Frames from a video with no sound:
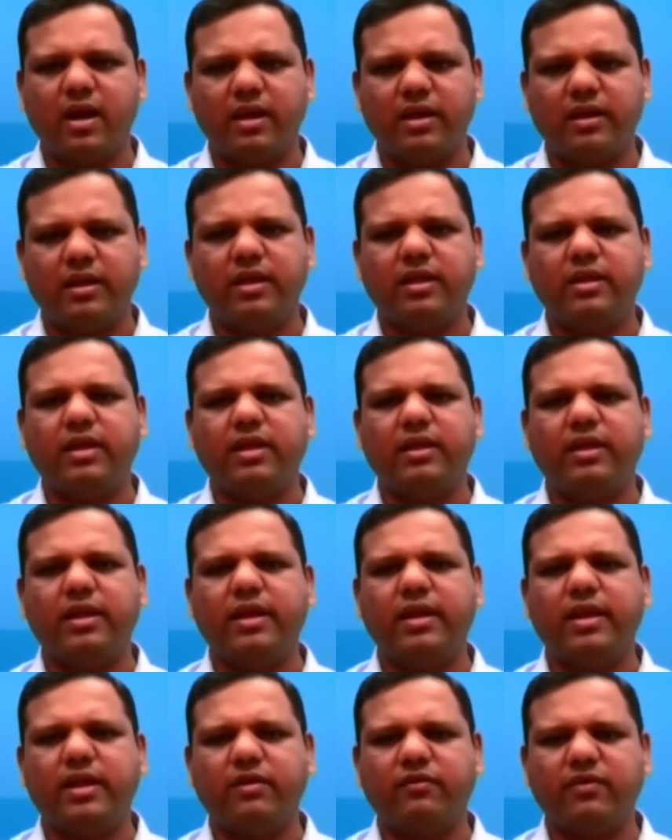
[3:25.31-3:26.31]
in the in the
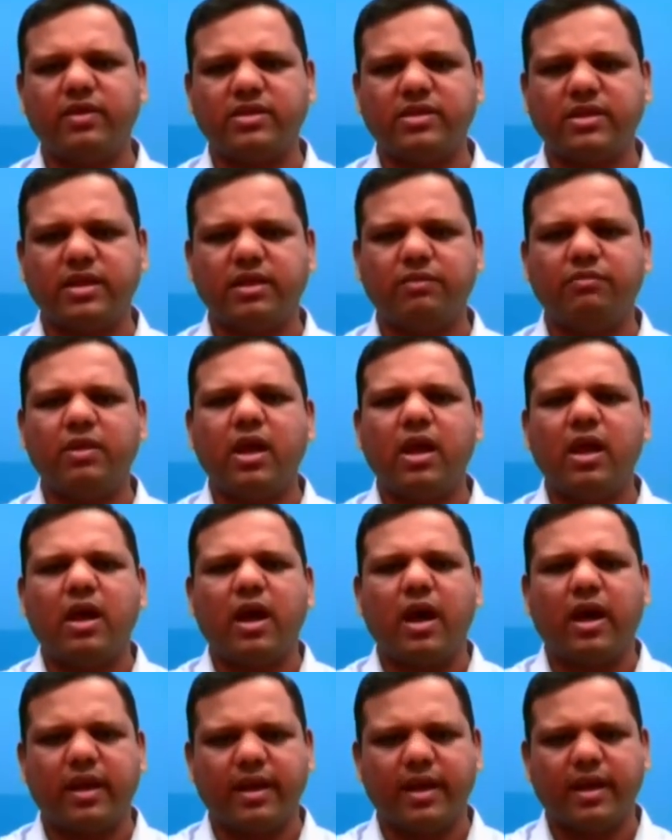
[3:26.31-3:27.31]
delinquency
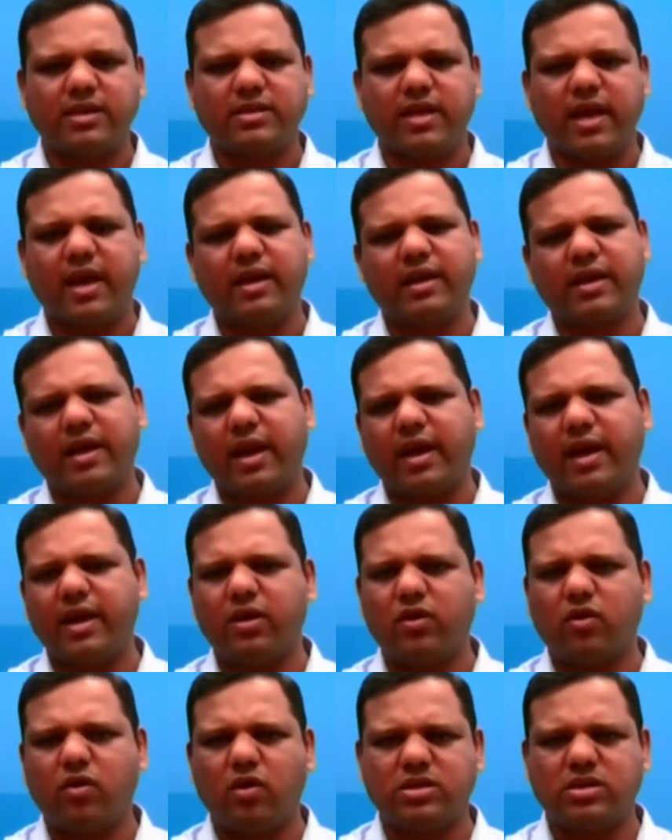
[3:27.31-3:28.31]
rates and
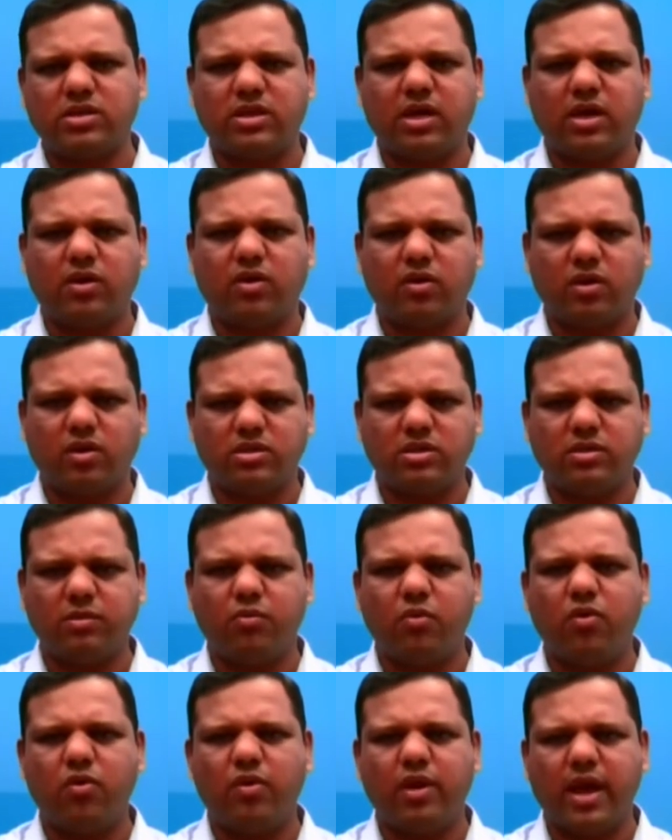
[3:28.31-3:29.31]
credit cost across the
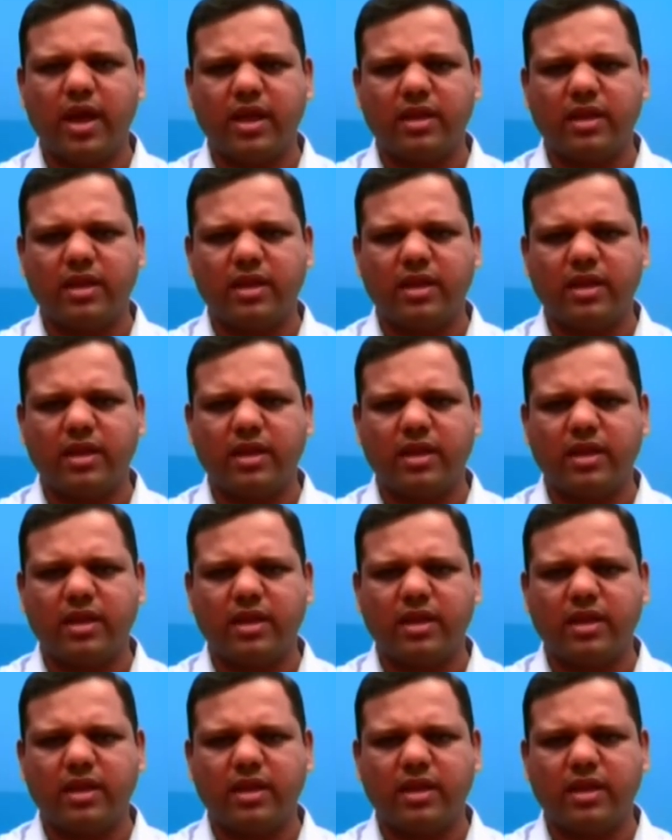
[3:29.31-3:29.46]
board.